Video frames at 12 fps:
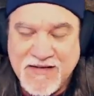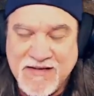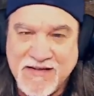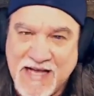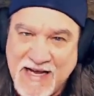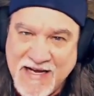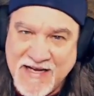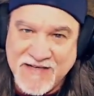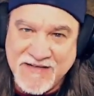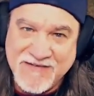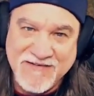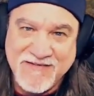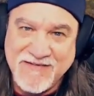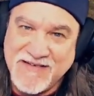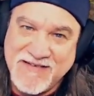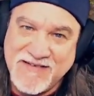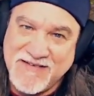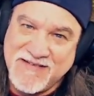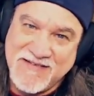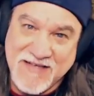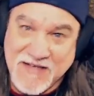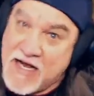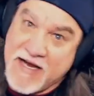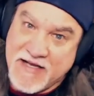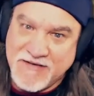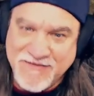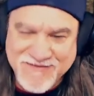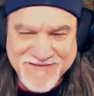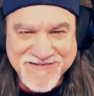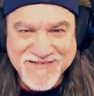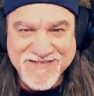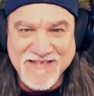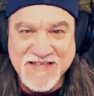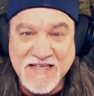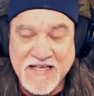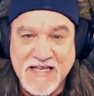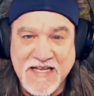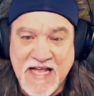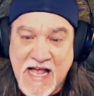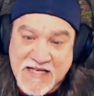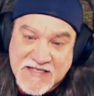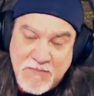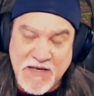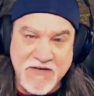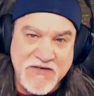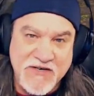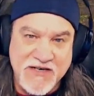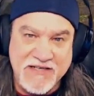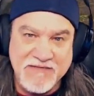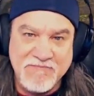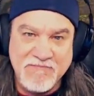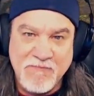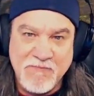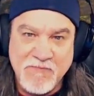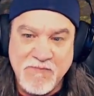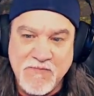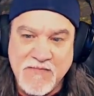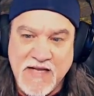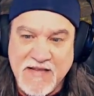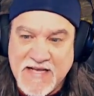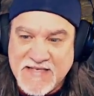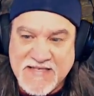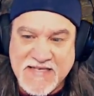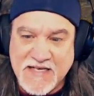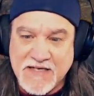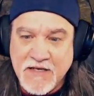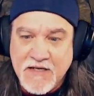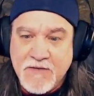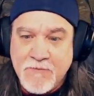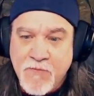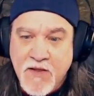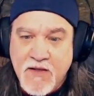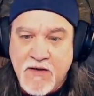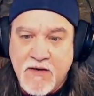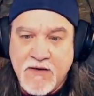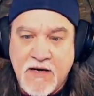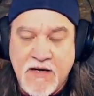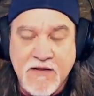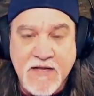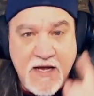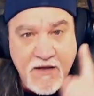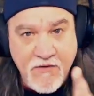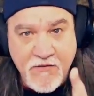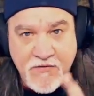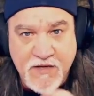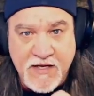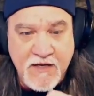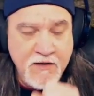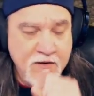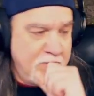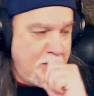The lion has a better turret. And that's it. The other thing,